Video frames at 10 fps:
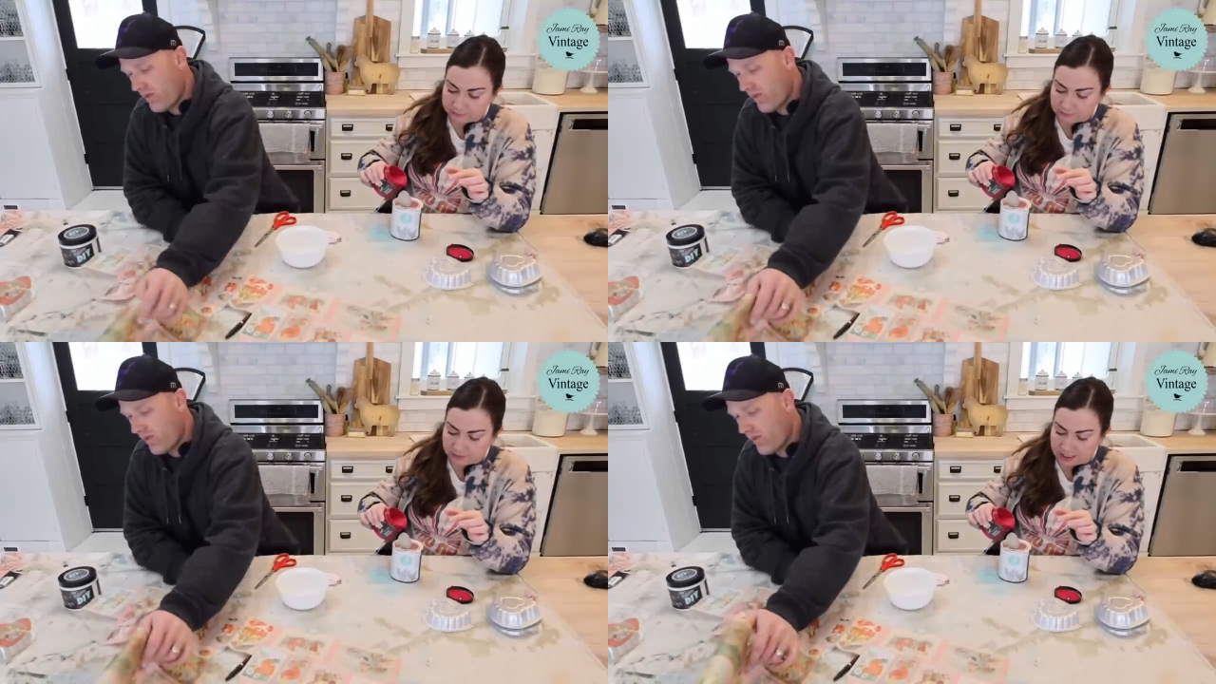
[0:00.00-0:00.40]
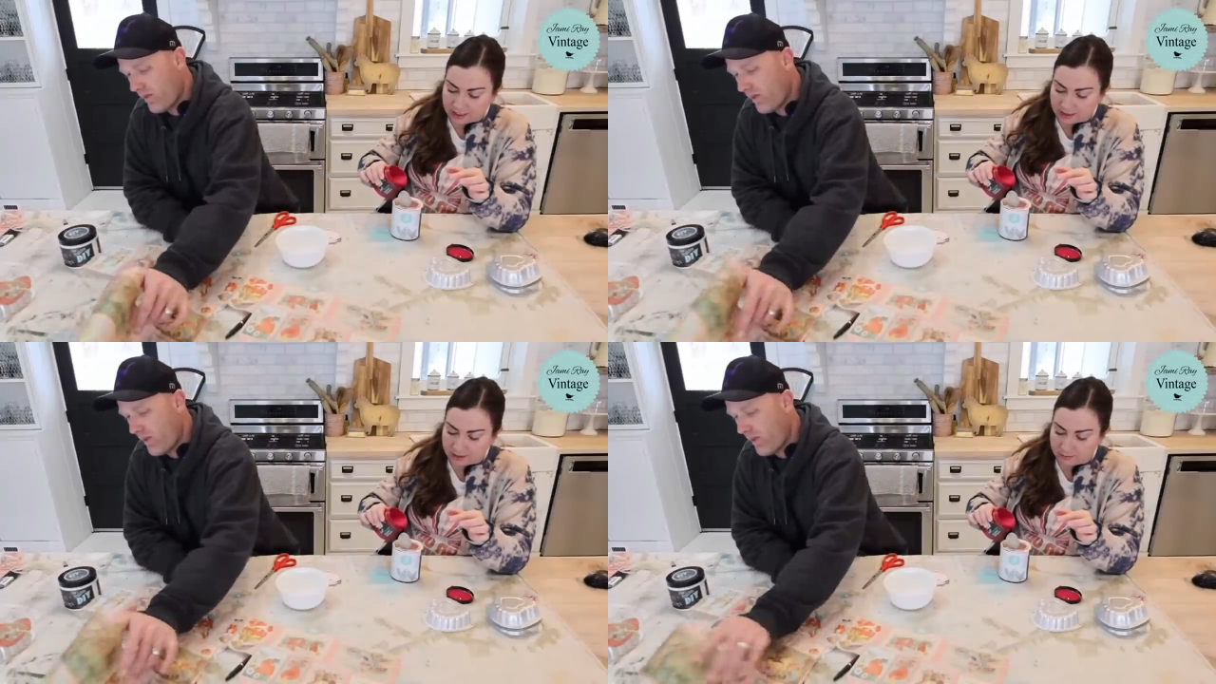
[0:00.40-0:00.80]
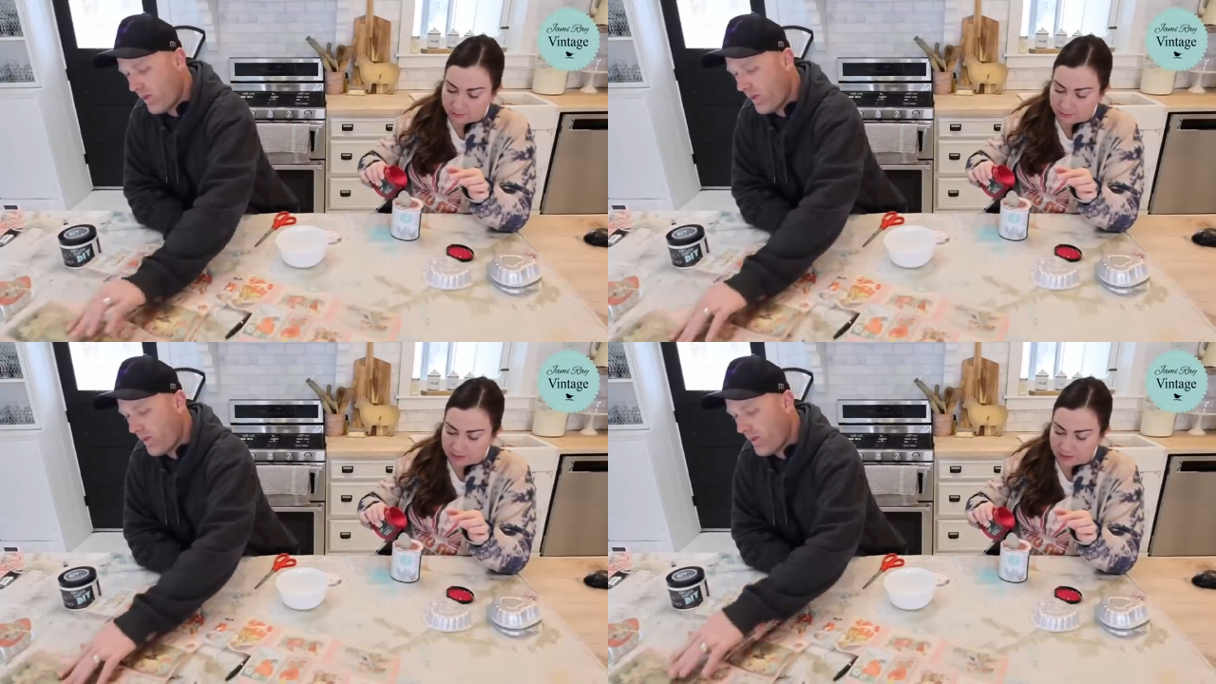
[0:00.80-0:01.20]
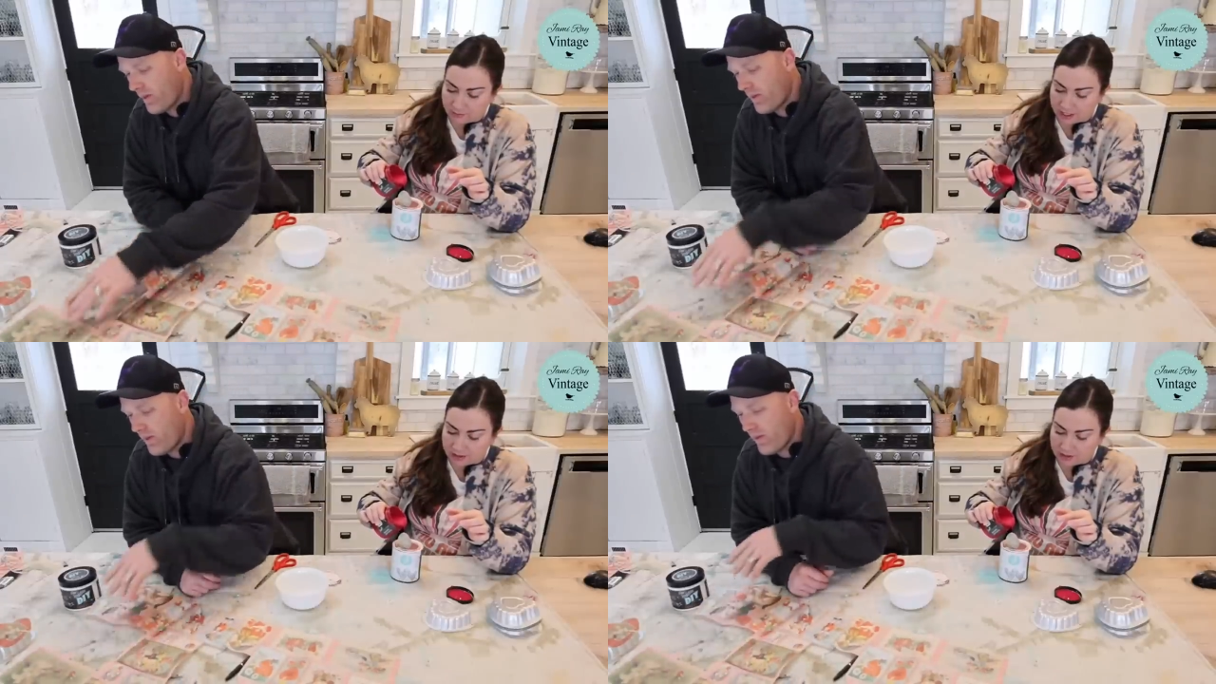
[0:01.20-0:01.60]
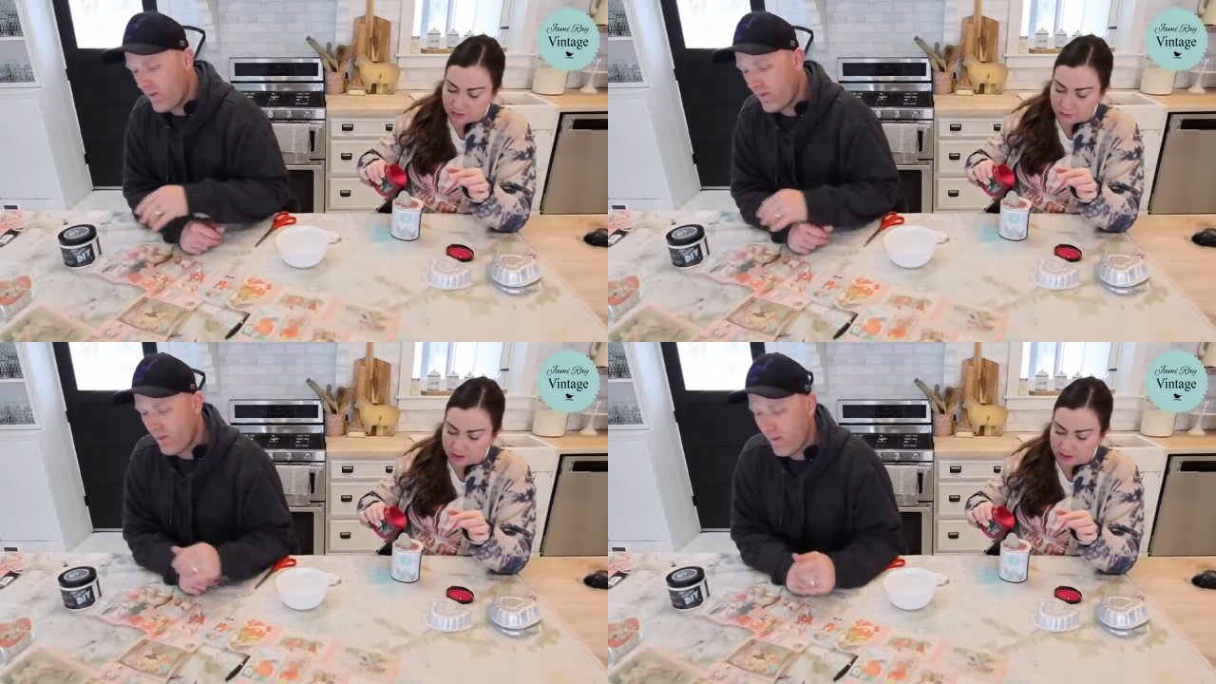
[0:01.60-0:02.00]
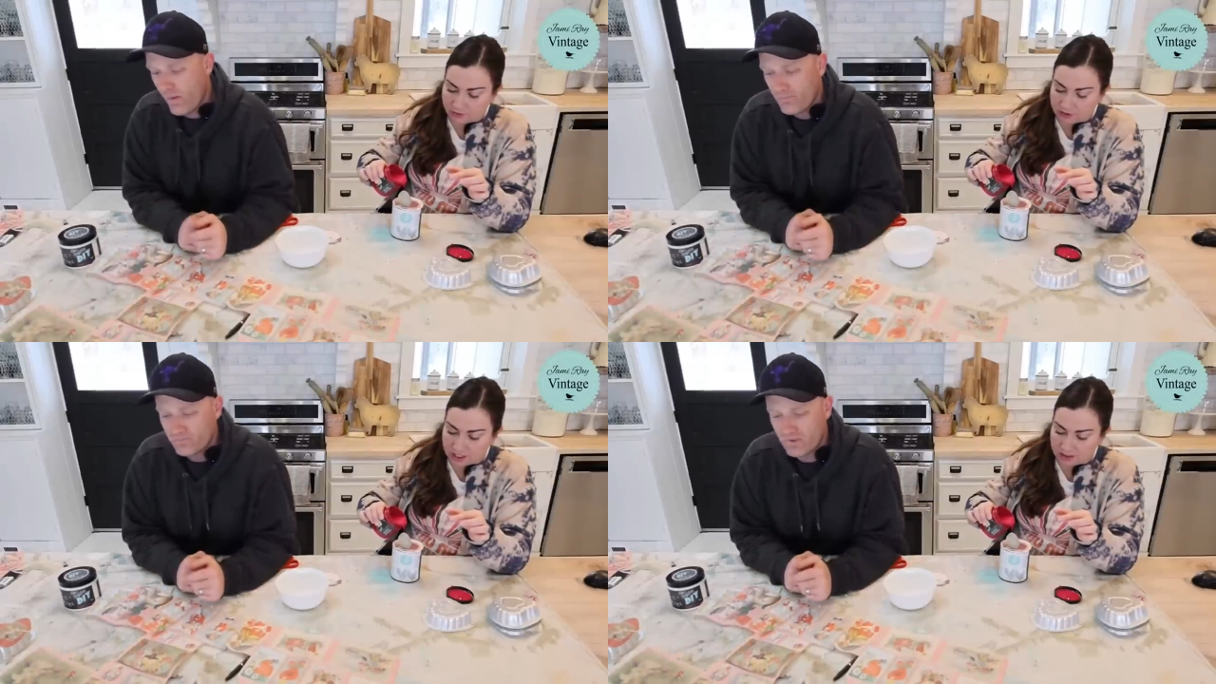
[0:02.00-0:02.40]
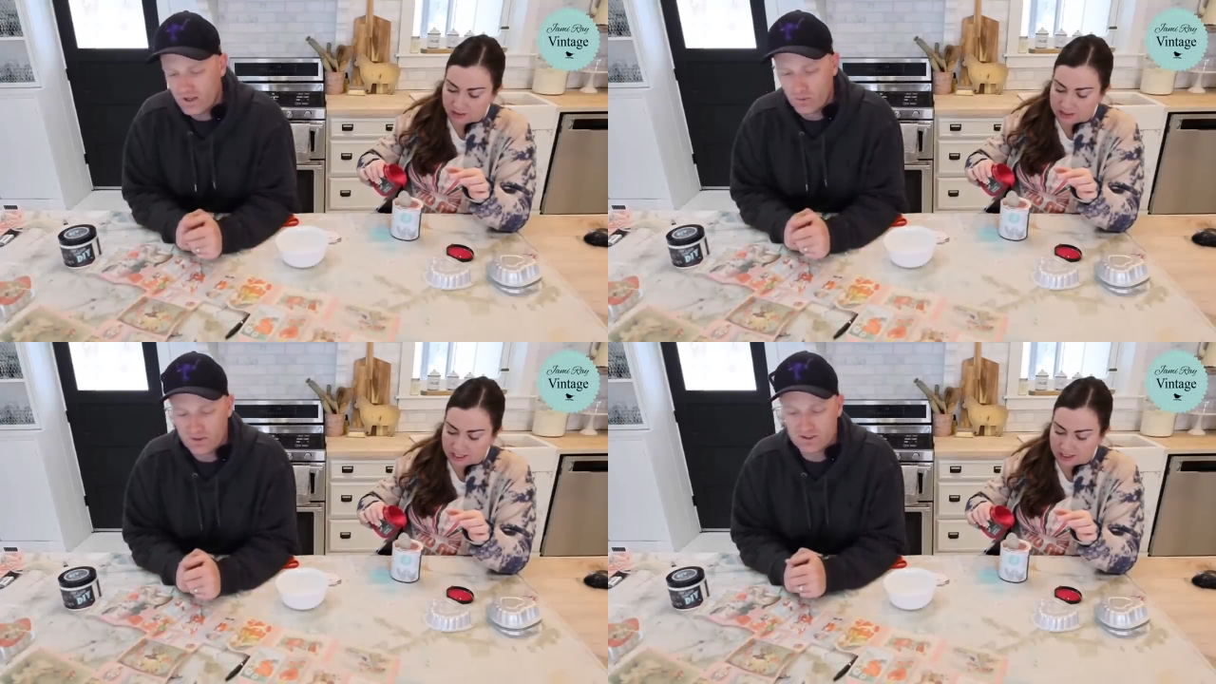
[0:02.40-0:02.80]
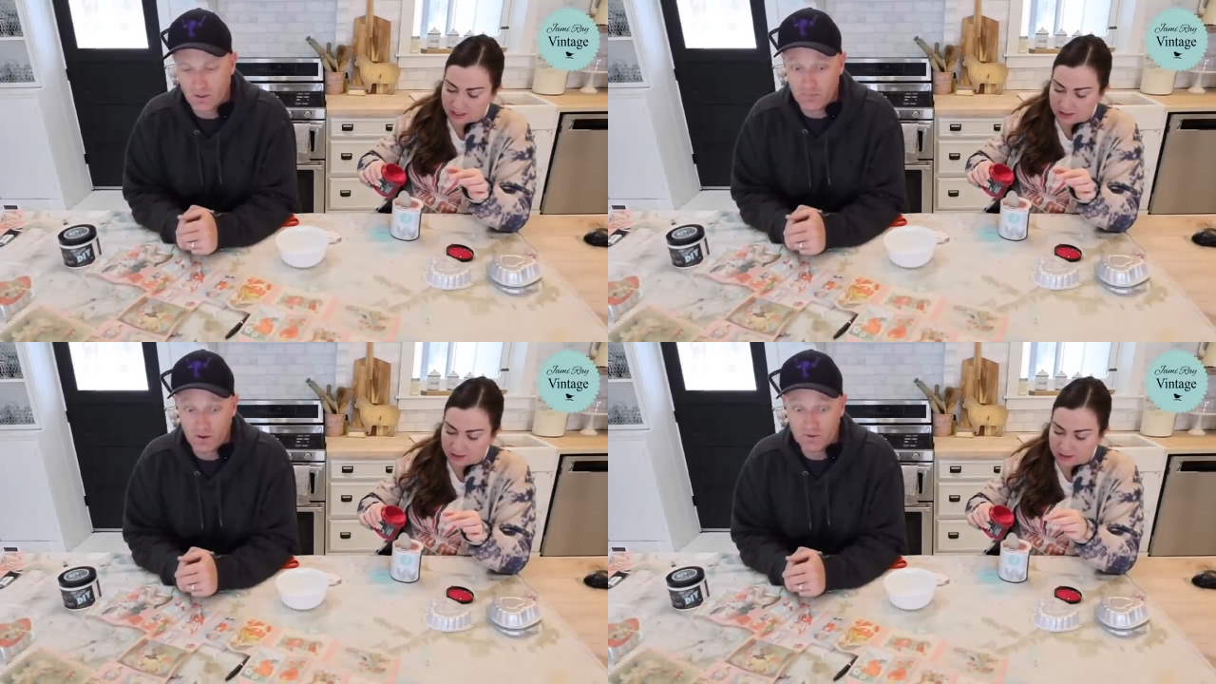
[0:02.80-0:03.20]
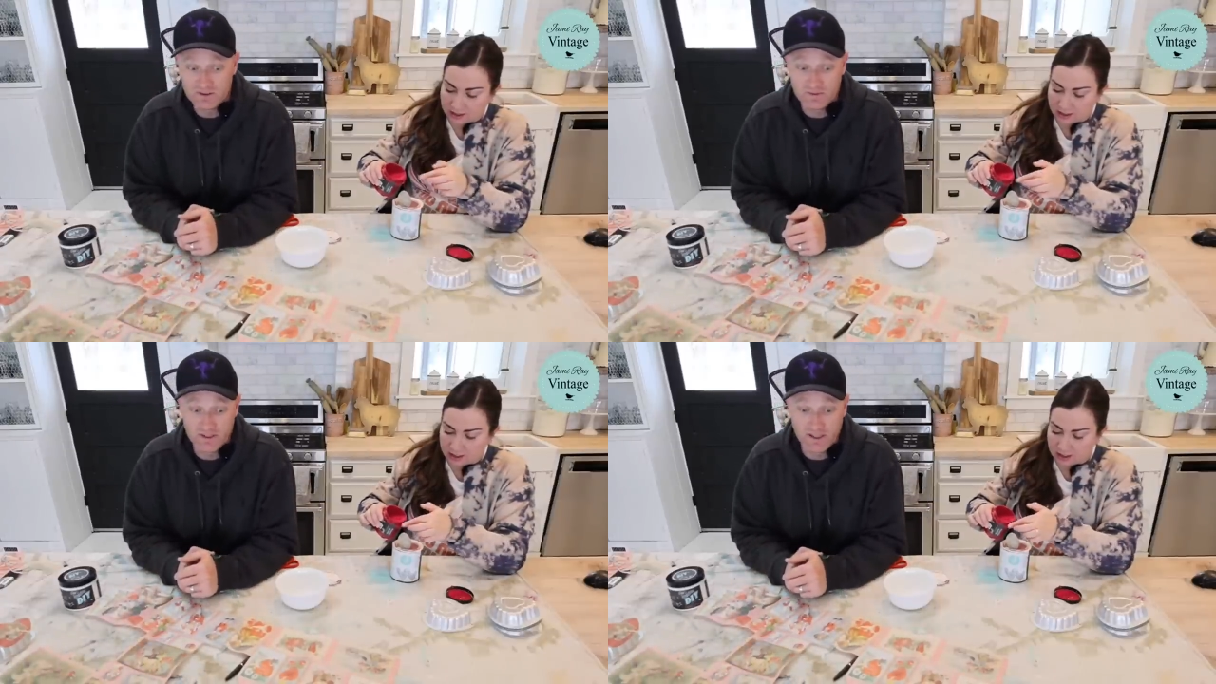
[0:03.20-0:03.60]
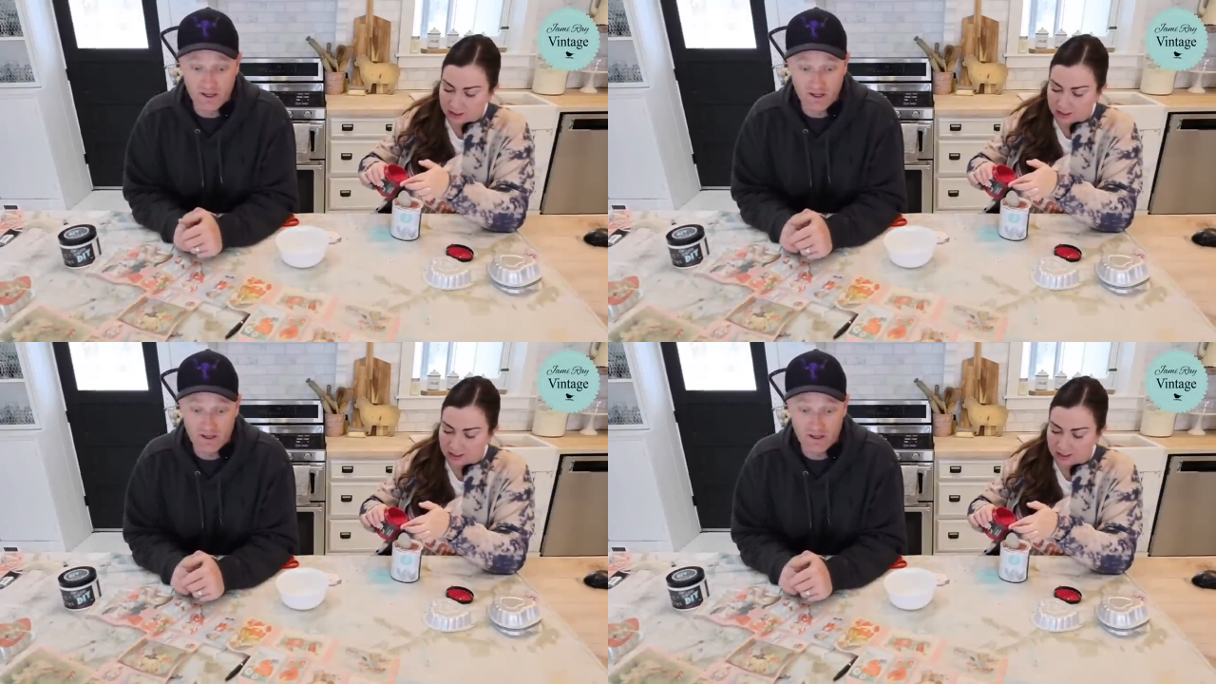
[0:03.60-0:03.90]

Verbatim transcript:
Speaker 1: like bed rest or whatever. Not you were I,
Speaker 2: supposed to be uh,